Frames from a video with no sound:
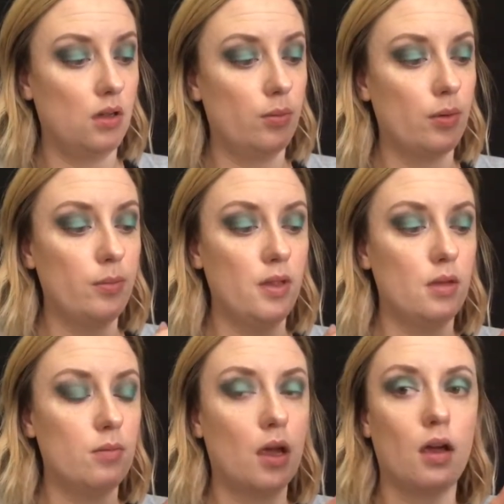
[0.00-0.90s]
I probably
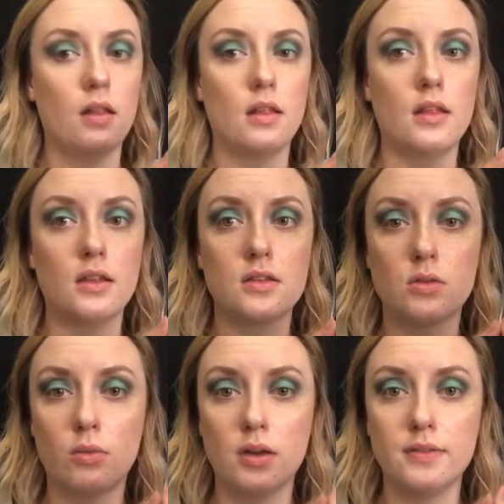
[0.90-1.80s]
hit my highlight like
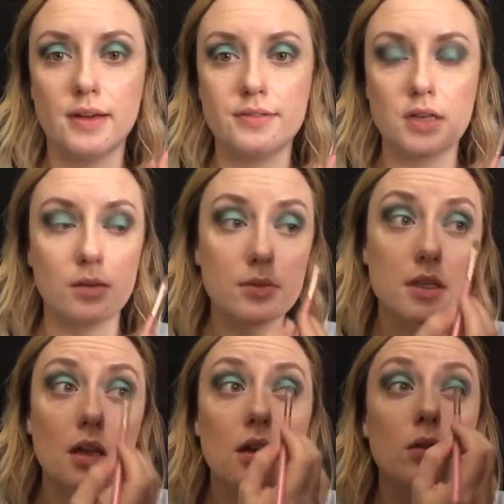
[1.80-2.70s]
25 times a
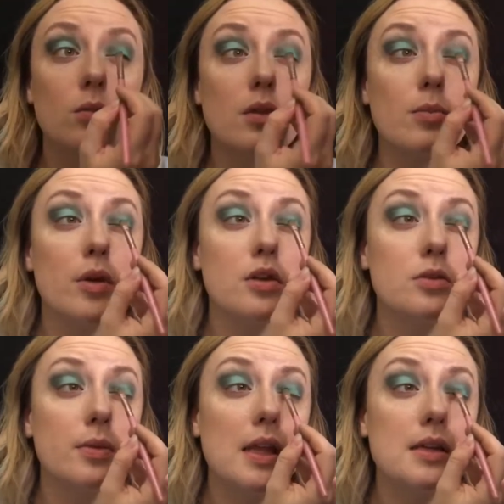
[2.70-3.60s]
day with a
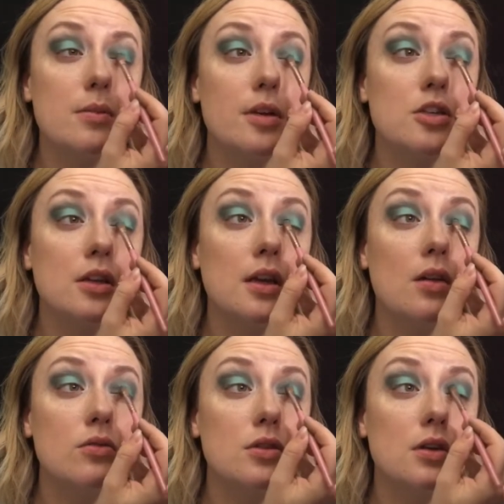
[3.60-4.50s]
brush, but that time I actually
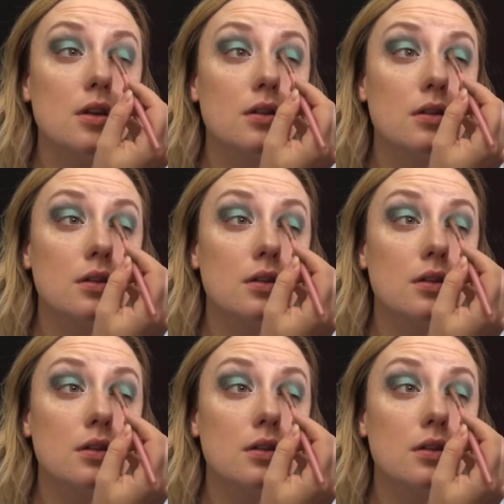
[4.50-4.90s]
gouged it.